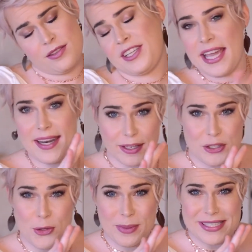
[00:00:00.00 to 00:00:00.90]
Get it
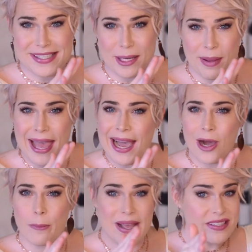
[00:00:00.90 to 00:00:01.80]
to me
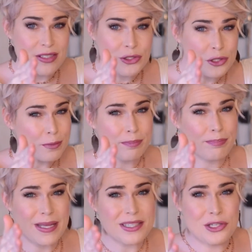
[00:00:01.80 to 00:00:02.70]
somehow. Messenger,
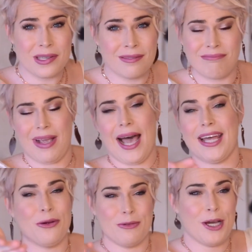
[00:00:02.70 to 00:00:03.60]
pigeon, I
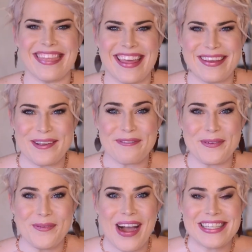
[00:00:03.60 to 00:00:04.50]
don't know. Thank you
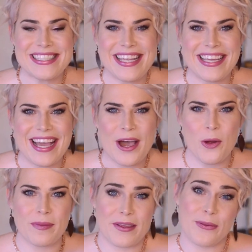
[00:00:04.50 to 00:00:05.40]
for watching. I
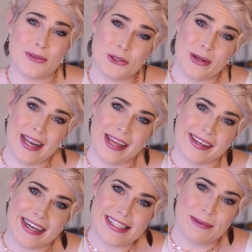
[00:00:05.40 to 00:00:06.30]
hope that you enjoyed it and
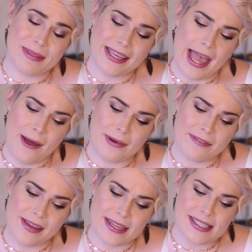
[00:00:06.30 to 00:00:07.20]
got something out
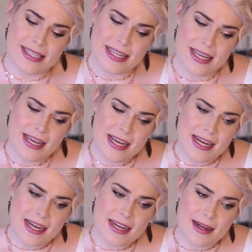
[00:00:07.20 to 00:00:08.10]
of it.
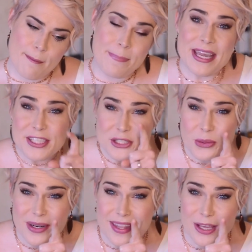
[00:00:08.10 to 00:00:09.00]
Be
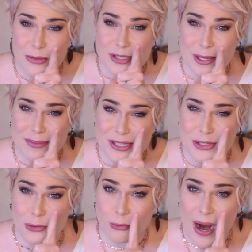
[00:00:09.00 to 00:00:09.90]
sure that you
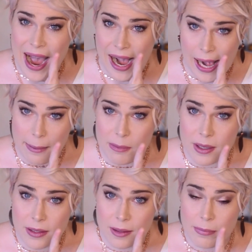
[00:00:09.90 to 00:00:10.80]
subscribe
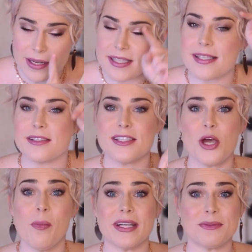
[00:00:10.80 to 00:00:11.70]
because there's so
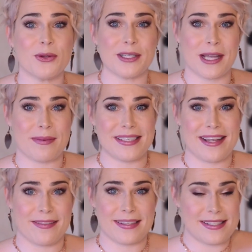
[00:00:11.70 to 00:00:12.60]
much more coming
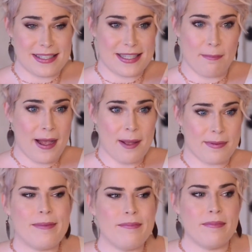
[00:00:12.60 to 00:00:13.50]
down the
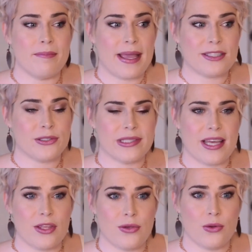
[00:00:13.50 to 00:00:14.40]
pipeline. Make sure
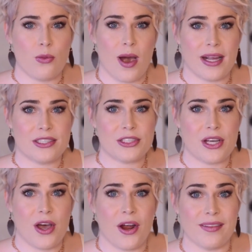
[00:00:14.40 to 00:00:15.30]
that you watch
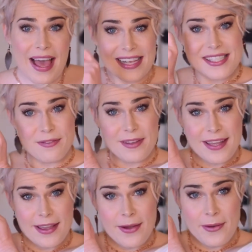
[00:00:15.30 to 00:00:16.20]
our last
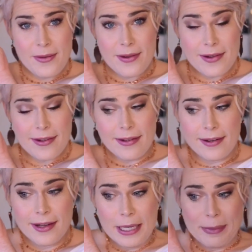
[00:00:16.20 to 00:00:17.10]
video.
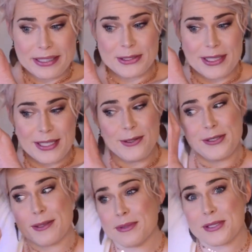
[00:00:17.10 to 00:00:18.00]
Make sure that you
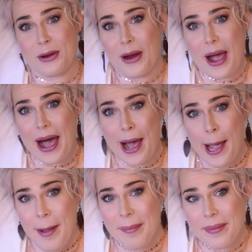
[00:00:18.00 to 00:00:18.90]

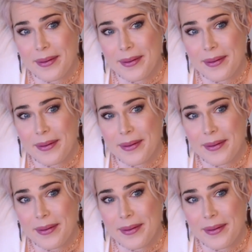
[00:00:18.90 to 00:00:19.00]
subscribe.